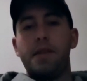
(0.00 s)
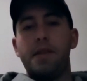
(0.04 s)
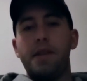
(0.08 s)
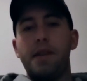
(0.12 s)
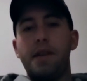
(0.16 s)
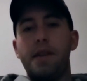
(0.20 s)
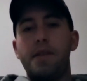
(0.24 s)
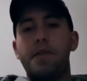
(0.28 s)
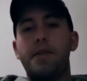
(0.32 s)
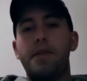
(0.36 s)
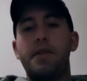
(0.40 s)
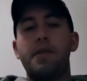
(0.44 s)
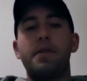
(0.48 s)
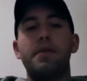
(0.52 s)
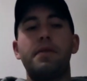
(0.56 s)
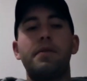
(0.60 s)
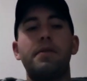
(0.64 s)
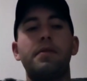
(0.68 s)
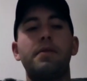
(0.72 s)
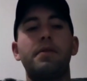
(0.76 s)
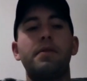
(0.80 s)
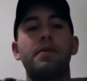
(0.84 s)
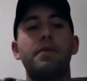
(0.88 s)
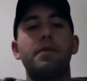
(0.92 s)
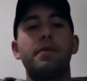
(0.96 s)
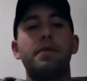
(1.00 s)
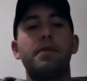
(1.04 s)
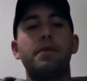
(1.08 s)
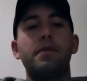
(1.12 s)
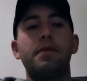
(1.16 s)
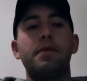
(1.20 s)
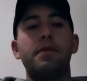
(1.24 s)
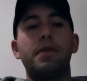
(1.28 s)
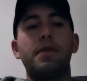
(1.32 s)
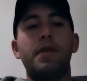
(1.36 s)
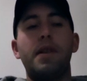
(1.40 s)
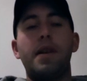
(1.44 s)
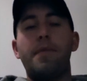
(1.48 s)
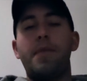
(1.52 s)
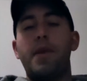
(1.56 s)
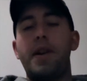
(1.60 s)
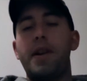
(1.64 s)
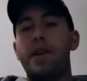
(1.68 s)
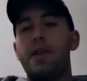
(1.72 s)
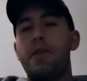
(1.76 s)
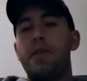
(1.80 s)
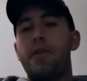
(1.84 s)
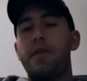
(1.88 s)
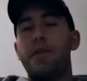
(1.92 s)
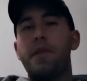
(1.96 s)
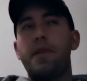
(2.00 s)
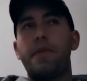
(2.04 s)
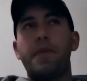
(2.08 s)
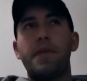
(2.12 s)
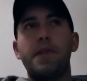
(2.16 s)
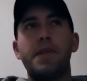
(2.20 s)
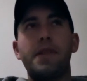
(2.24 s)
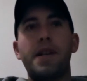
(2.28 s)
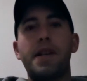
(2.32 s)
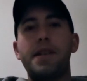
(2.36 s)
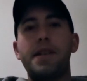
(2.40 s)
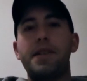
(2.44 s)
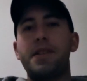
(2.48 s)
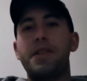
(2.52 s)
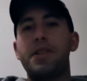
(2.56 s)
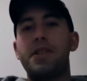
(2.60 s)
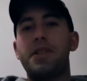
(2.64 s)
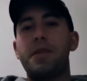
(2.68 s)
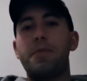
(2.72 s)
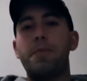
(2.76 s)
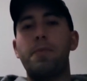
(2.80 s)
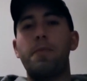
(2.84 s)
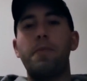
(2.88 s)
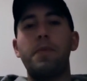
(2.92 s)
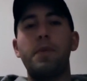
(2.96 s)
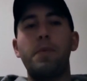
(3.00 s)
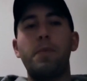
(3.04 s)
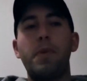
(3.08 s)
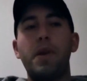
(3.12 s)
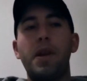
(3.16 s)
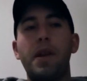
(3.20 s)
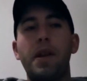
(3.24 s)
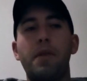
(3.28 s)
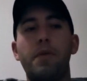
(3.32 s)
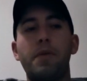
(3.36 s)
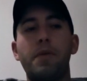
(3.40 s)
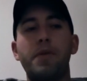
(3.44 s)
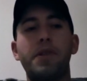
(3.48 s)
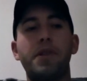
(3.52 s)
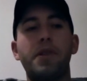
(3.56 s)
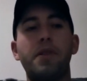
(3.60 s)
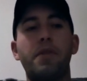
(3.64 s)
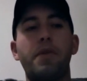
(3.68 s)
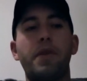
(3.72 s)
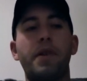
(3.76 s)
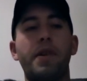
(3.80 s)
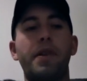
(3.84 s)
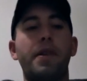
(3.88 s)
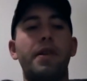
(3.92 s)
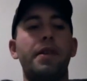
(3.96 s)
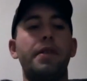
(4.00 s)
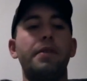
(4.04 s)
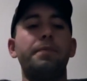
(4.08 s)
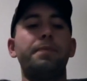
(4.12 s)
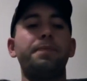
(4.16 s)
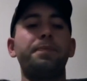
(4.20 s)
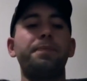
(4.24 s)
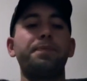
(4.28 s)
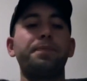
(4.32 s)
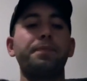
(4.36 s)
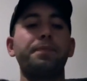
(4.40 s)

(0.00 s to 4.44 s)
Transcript: The other, I might go to different sizes depending on what's going on.